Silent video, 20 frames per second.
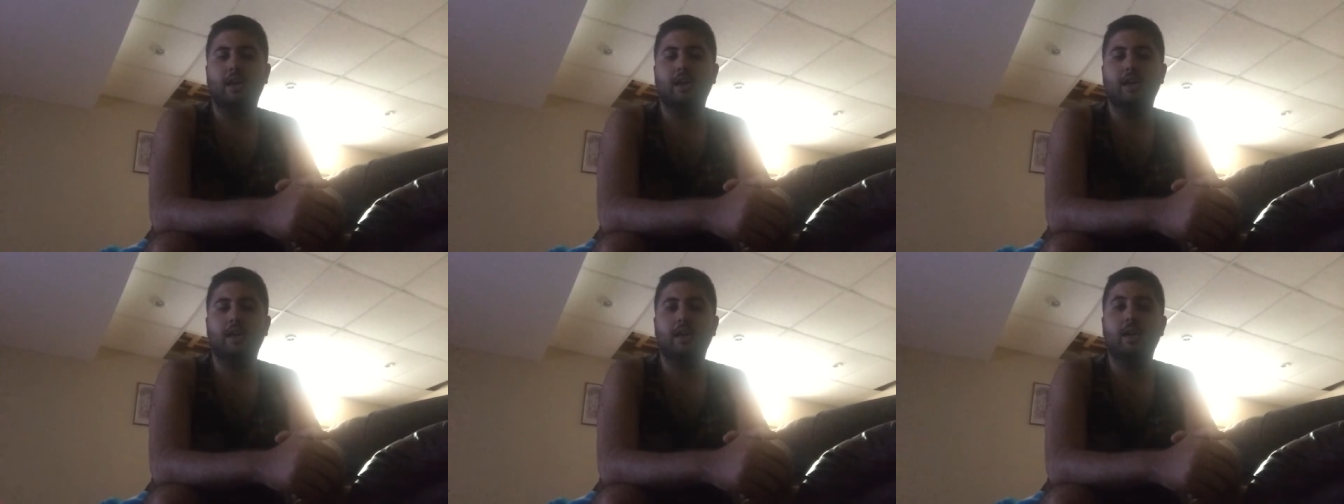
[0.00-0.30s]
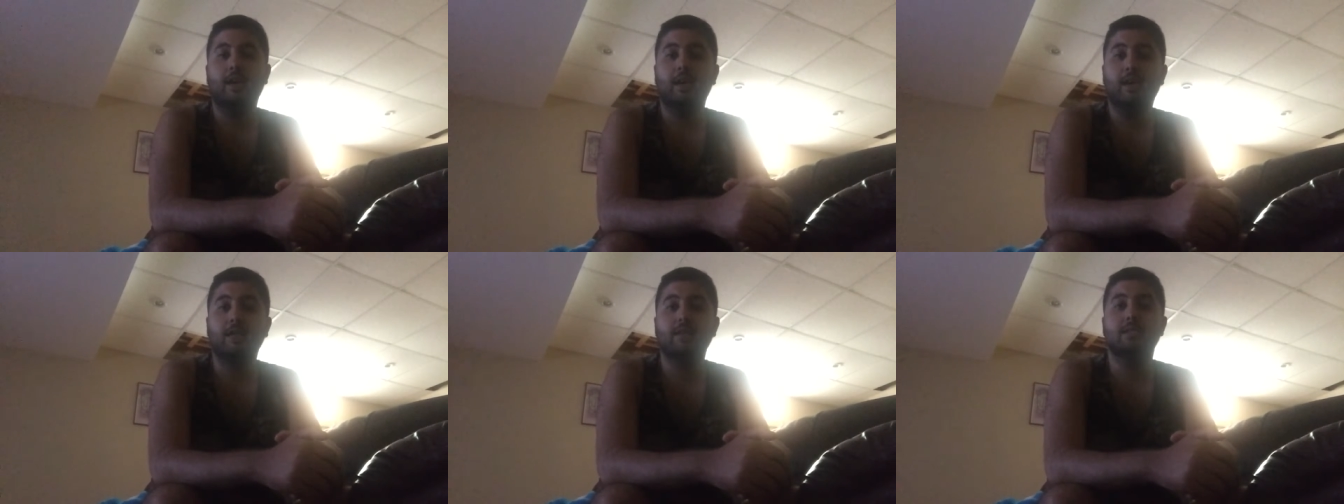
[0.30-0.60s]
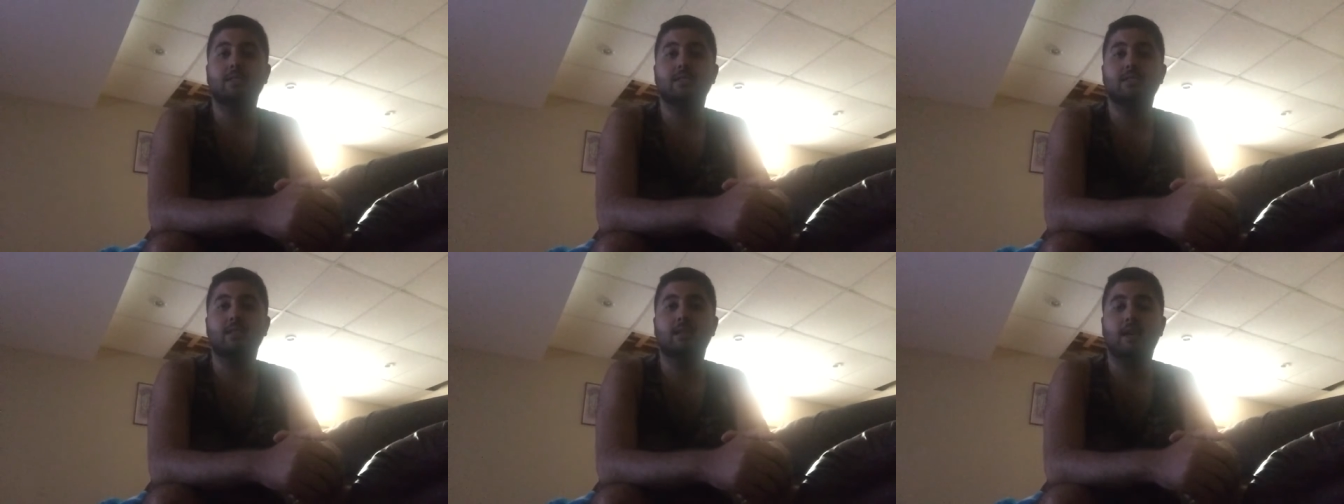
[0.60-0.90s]
he
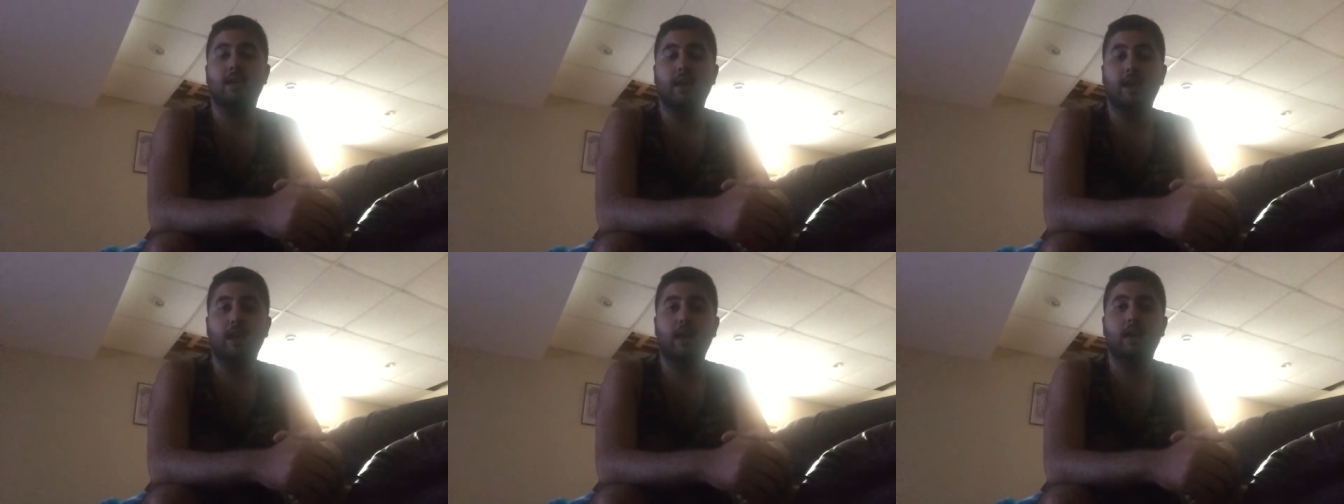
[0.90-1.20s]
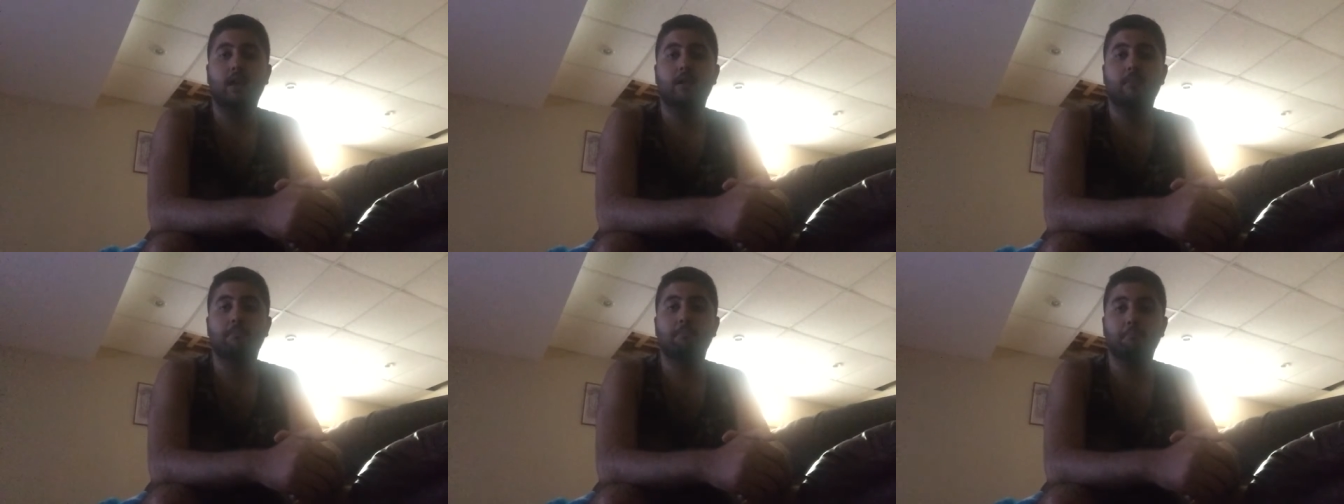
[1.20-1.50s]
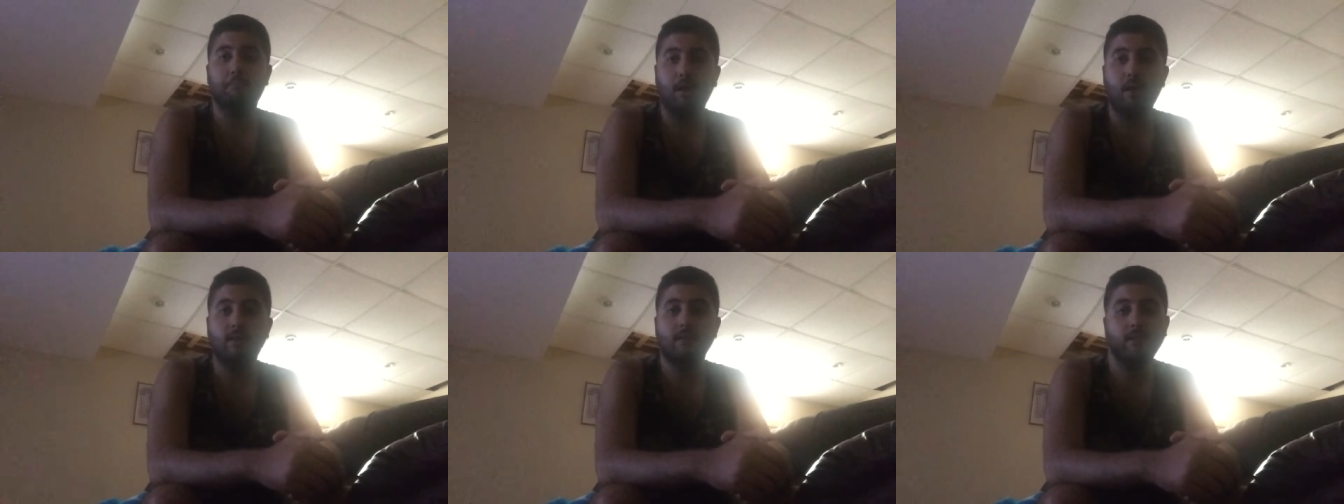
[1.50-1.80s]
is a
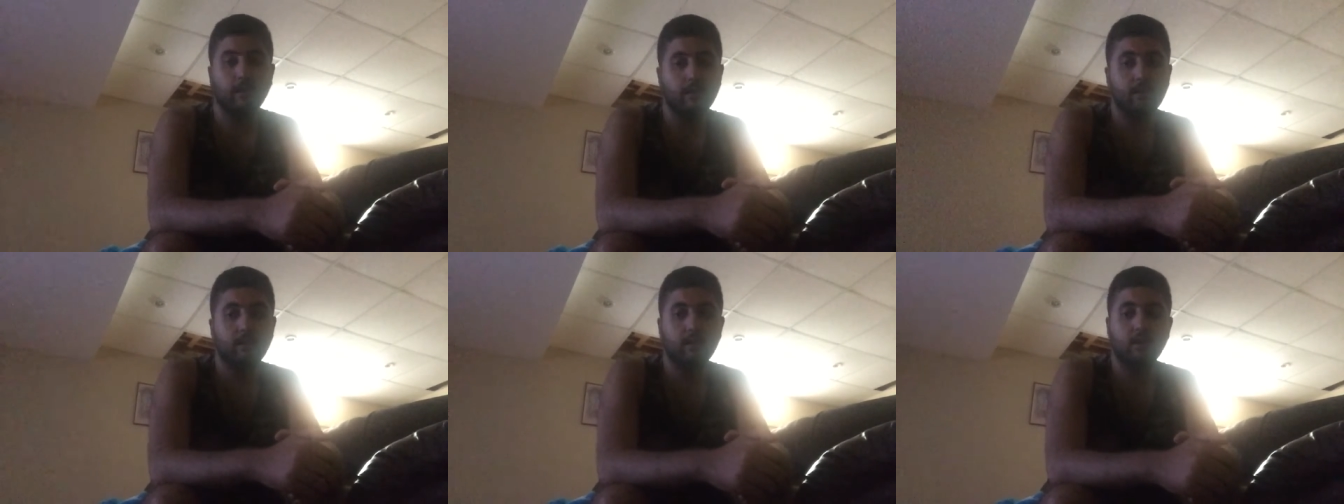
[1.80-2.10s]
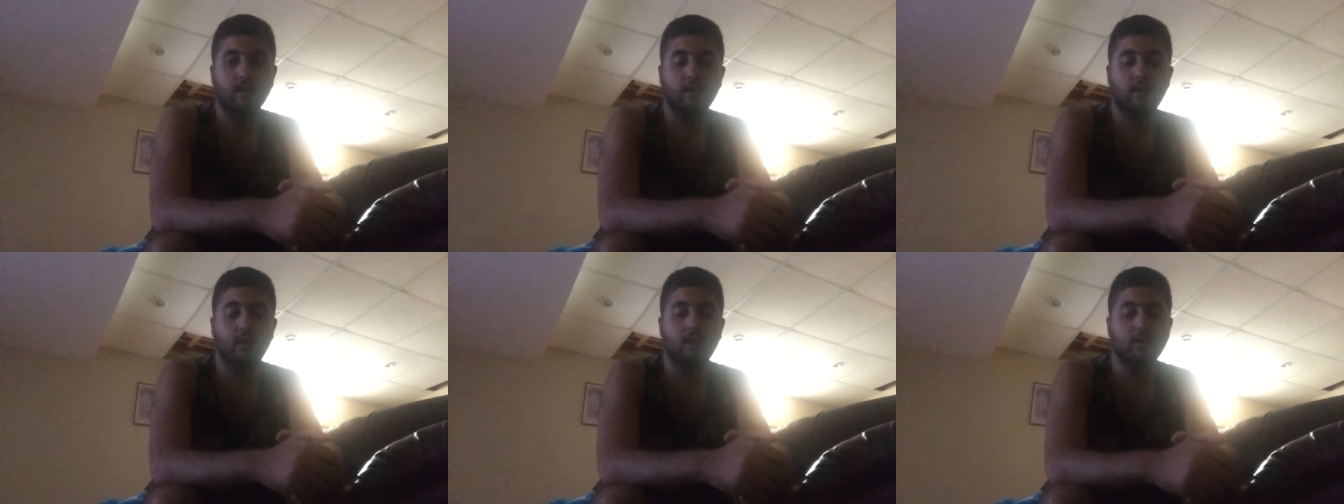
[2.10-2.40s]
bounty hunter,